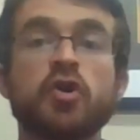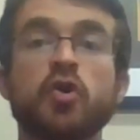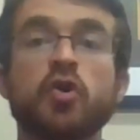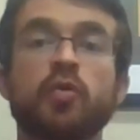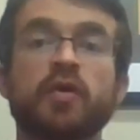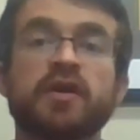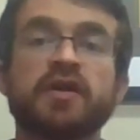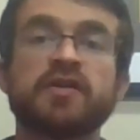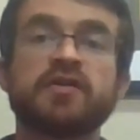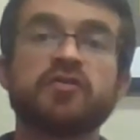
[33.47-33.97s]

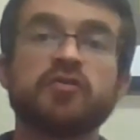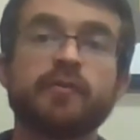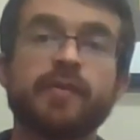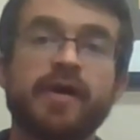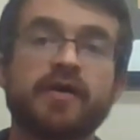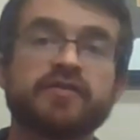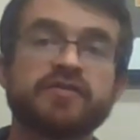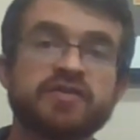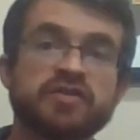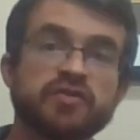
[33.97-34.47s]
We're going to do
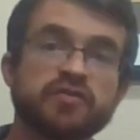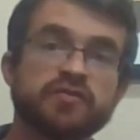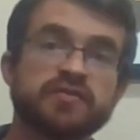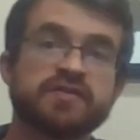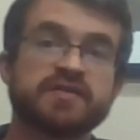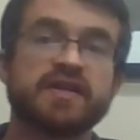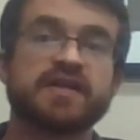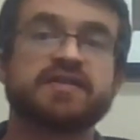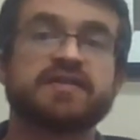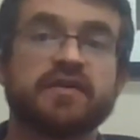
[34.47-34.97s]
about 2
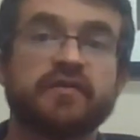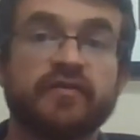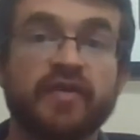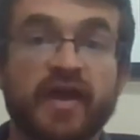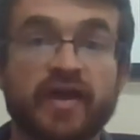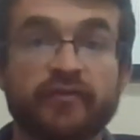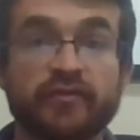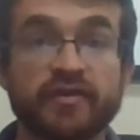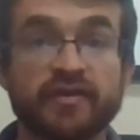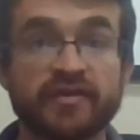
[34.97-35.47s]
sets of
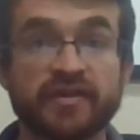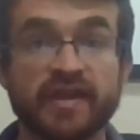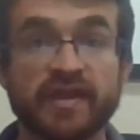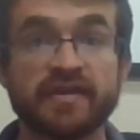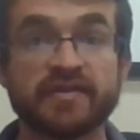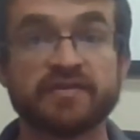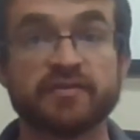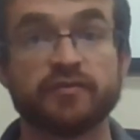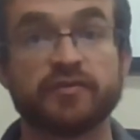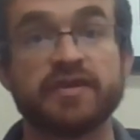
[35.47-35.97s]
everything,
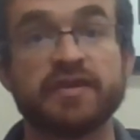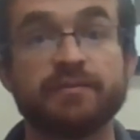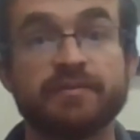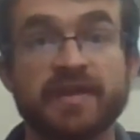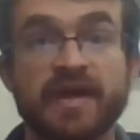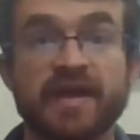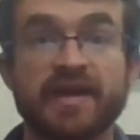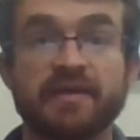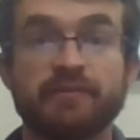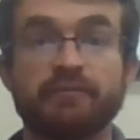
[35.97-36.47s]
so keep
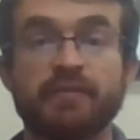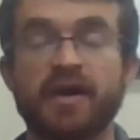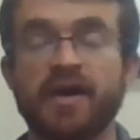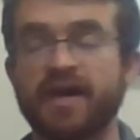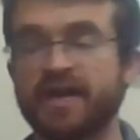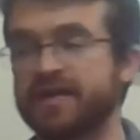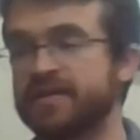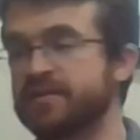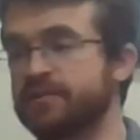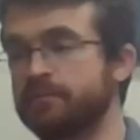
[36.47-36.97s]
that in
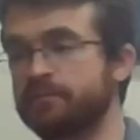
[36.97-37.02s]
mind.